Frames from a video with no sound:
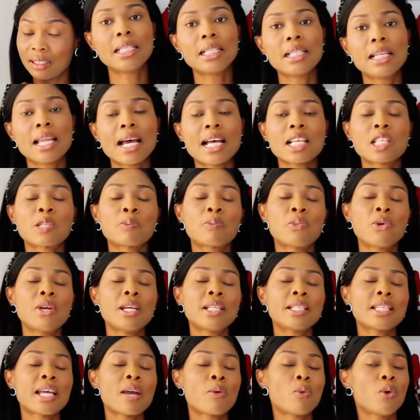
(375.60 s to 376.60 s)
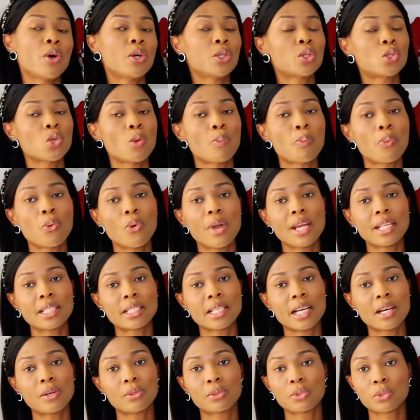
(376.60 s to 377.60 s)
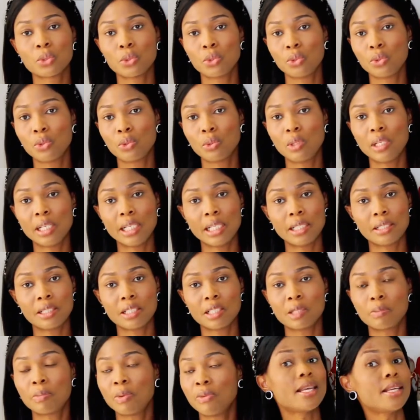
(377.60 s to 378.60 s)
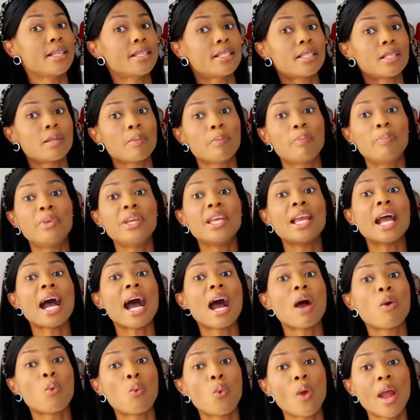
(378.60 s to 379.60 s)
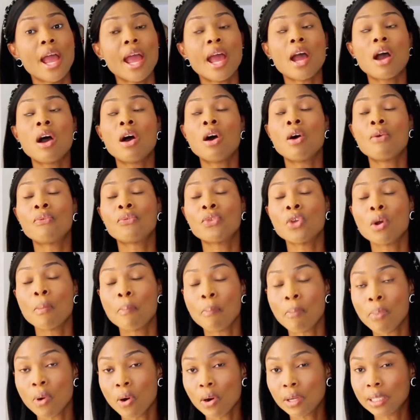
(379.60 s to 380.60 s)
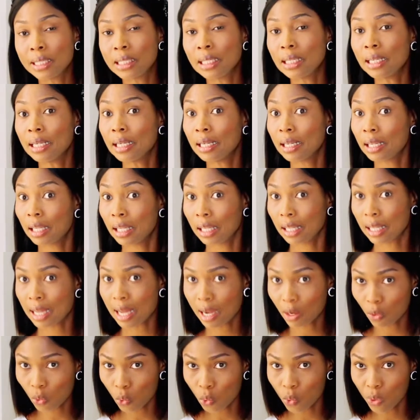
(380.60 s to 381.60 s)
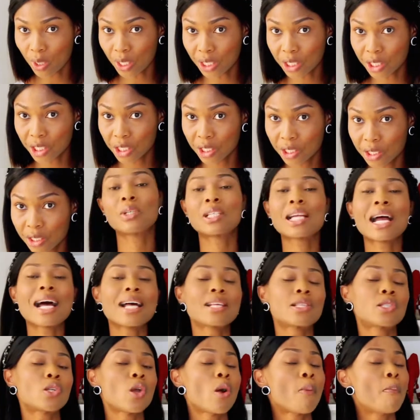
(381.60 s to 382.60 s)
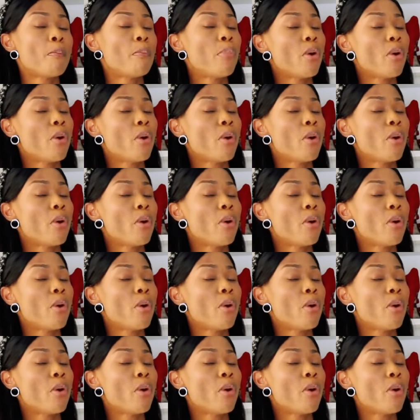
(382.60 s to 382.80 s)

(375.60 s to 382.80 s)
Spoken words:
The last point I want to point out to you ladies is be aware of your body language, as your